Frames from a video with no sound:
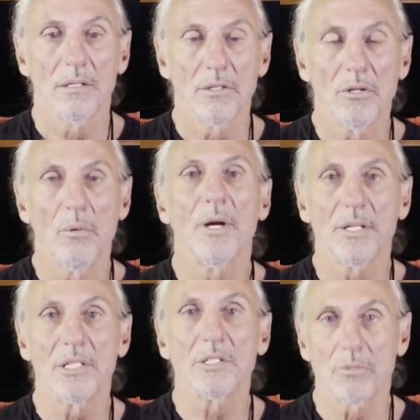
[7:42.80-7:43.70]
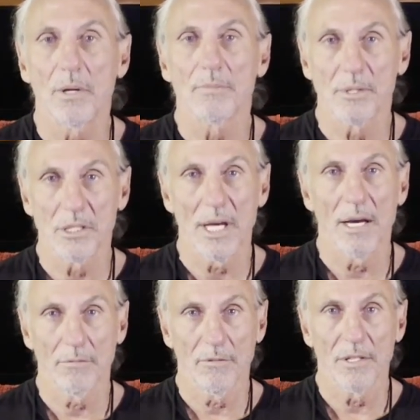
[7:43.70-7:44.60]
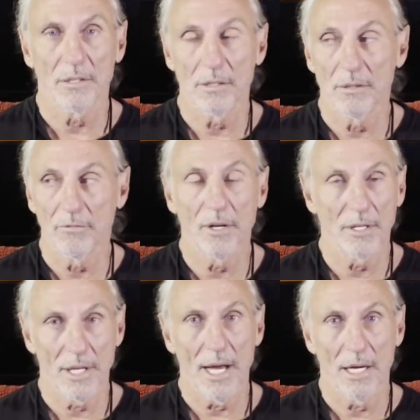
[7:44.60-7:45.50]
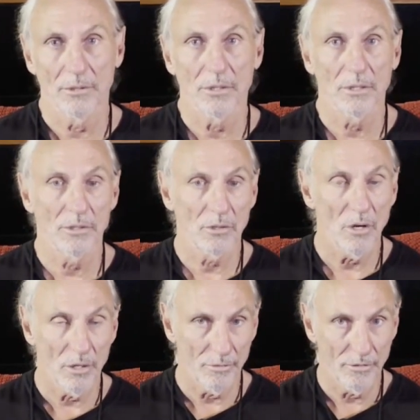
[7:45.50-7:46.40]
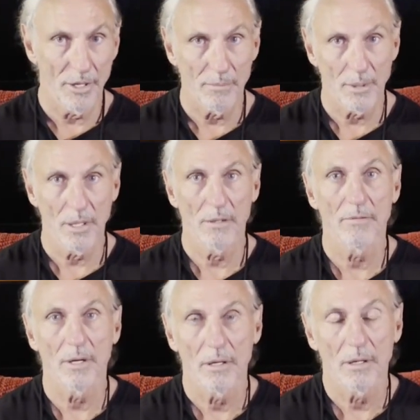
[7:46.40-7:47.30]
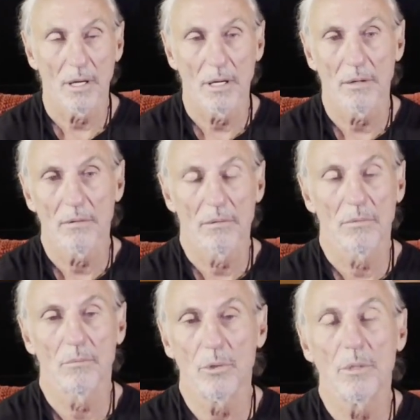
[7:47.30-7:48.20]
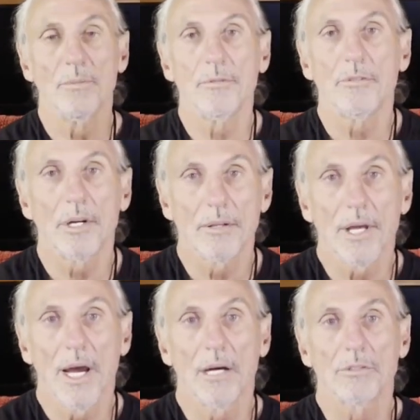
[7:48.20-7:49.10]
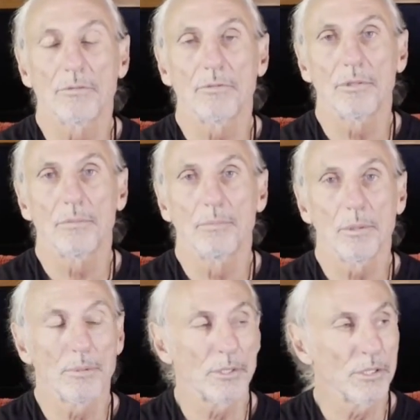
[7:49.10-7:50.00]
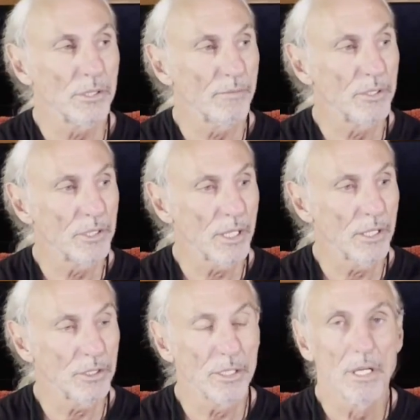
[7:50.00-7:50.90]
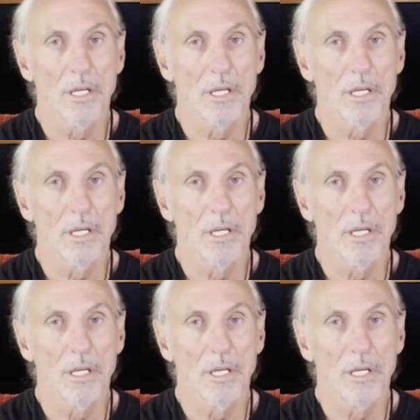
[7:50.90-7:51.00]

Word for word: You don't want to disrupt the sound field in the front of the house. Let's call the front part of our, our room the front of the house for purposes of discussion.